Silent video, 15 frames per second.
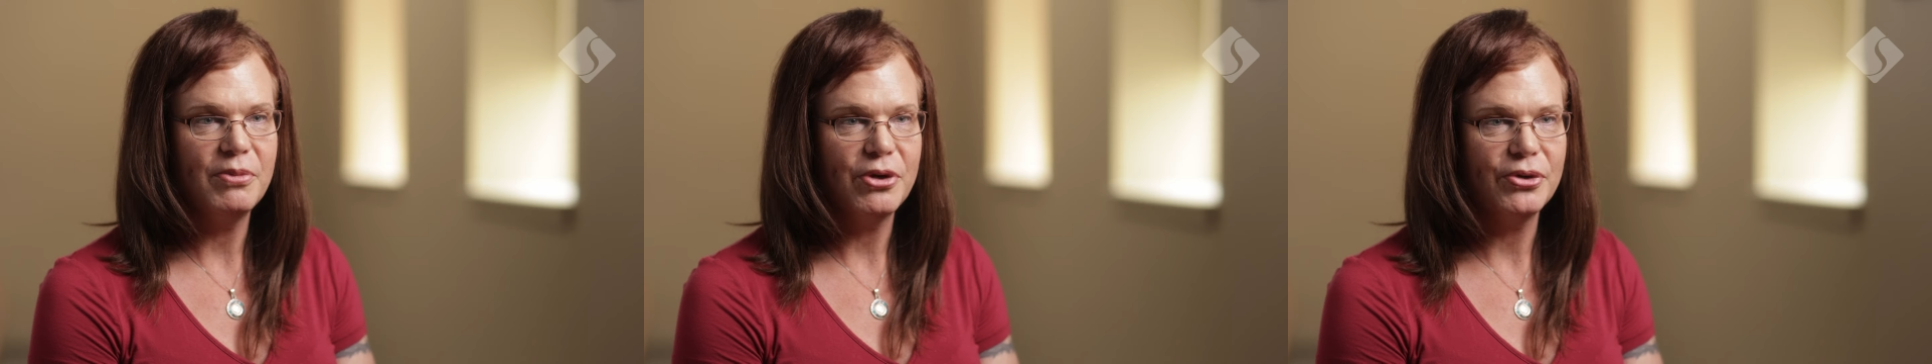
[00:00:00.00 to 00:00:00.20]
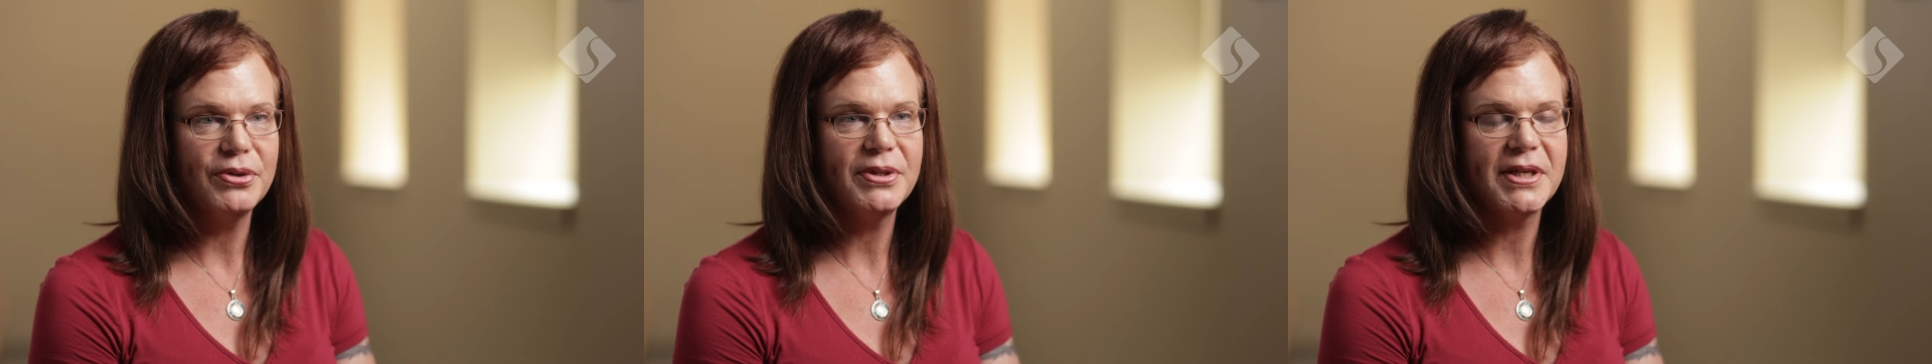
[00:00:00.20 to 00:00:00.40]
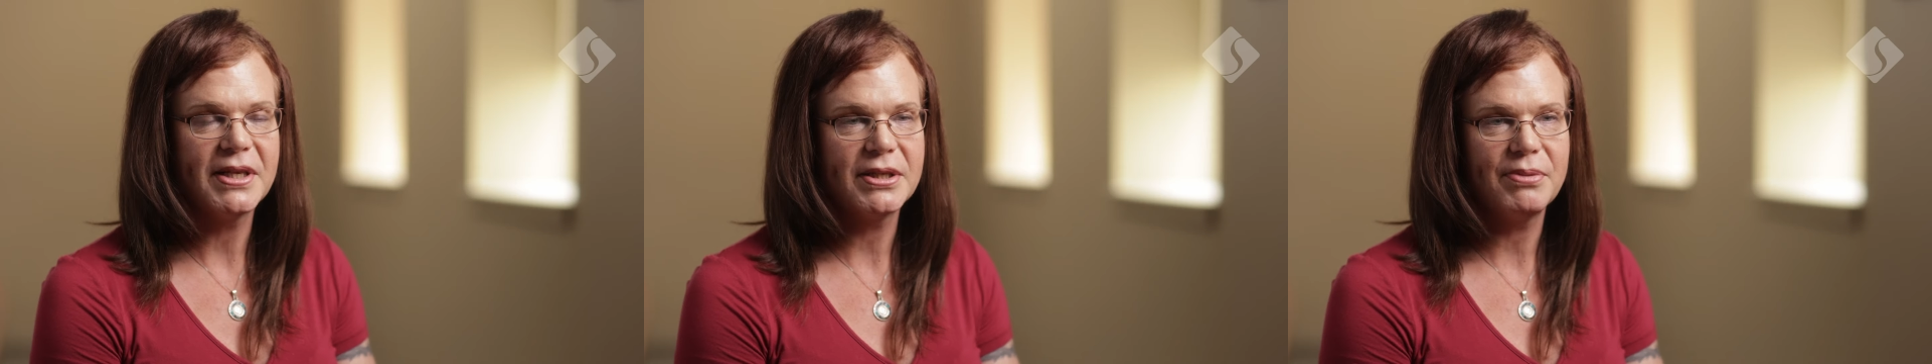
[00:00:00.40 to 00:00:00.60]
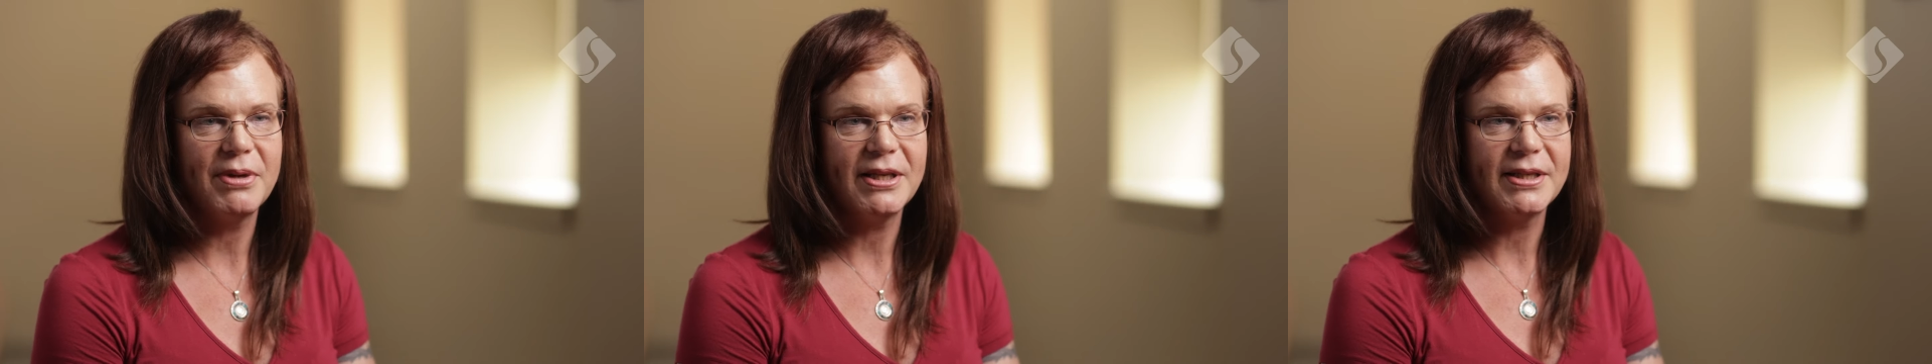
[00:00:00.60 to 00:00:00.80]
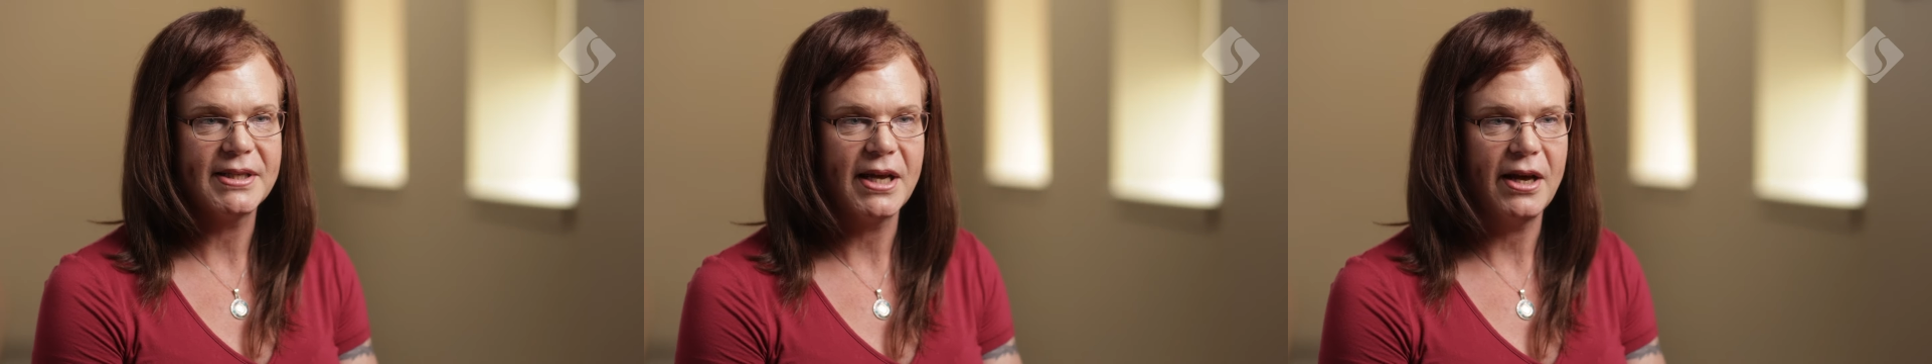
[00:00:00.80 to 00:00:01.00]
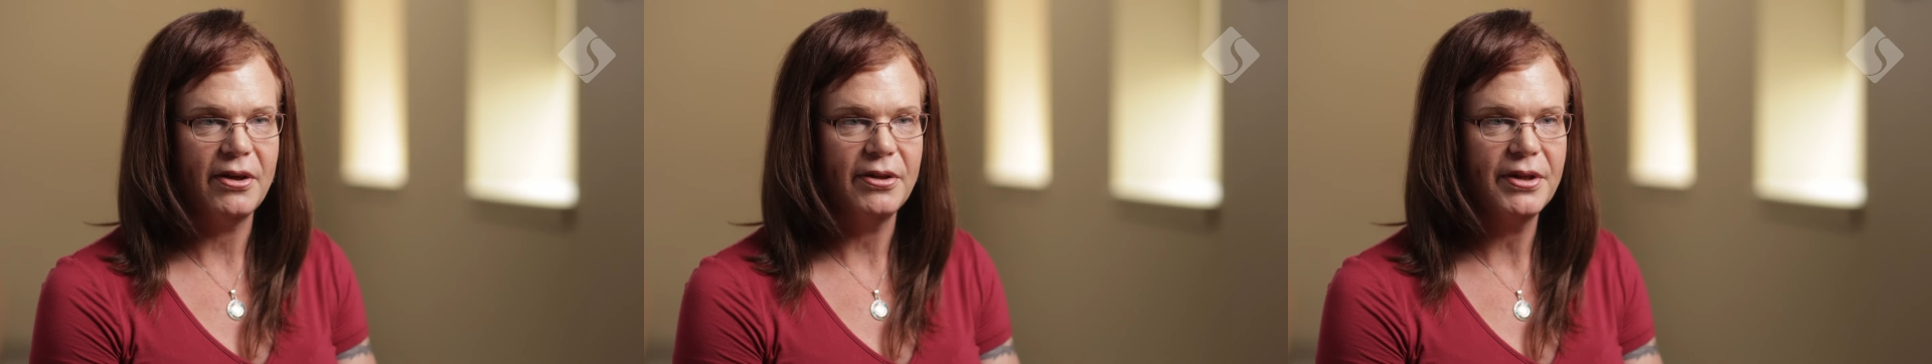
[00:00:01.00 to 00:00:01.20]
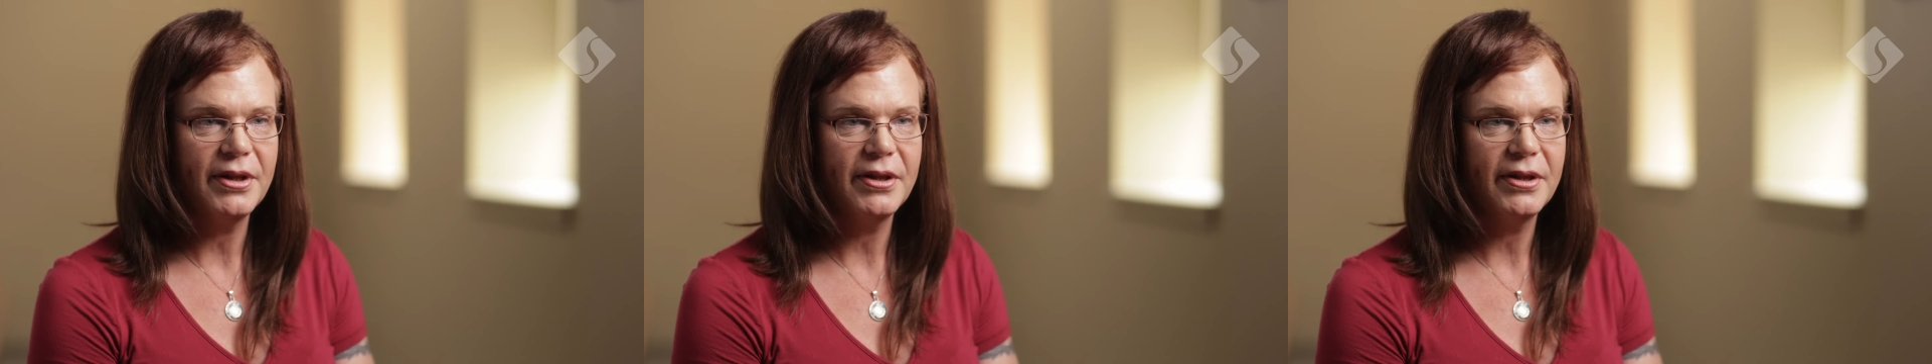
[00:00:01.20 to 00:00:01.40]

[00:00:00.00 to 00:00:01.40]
moods as well as health.